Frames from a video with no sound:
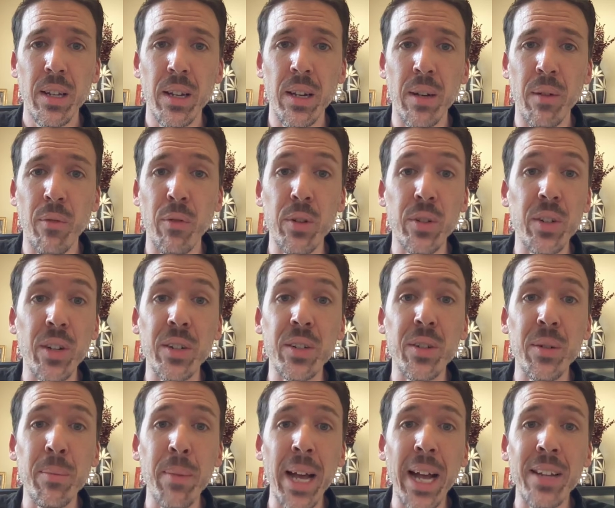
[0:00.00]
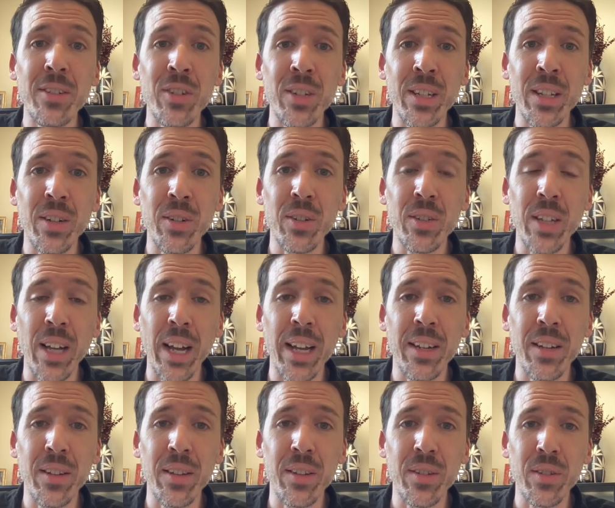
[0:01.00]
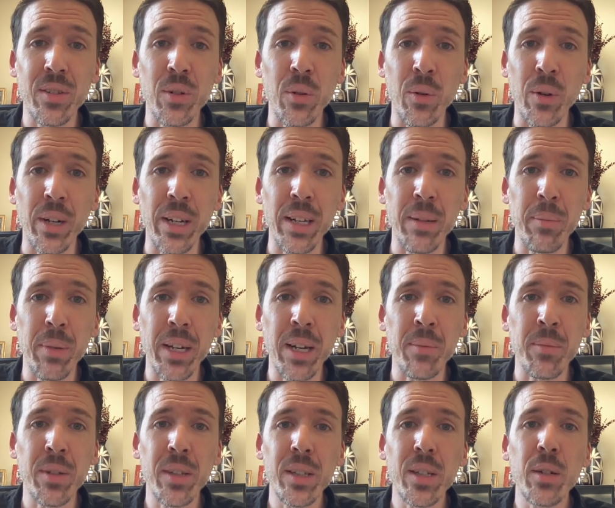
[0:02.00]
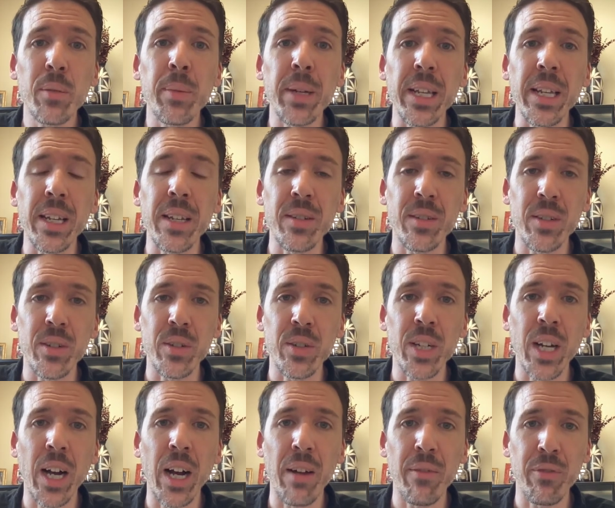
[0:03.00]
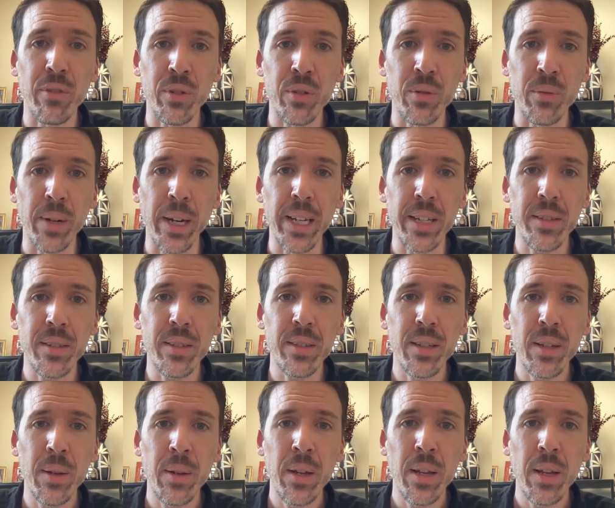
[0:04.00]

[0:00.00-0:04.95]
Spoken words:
If we start to imagine their side of the story, it becomes a little bit easier to offer grace.